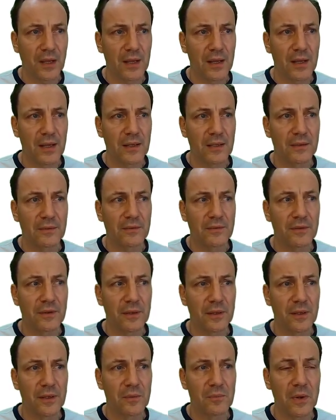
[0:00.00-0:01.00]
And
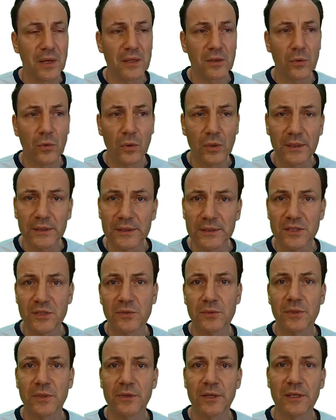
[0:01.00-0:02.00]
by calling this
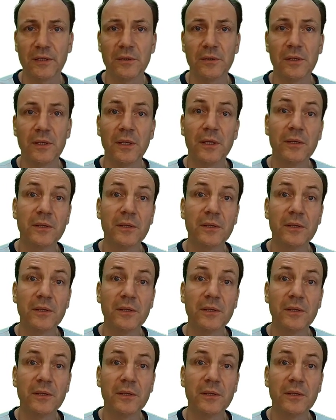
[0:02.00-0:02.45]
URL,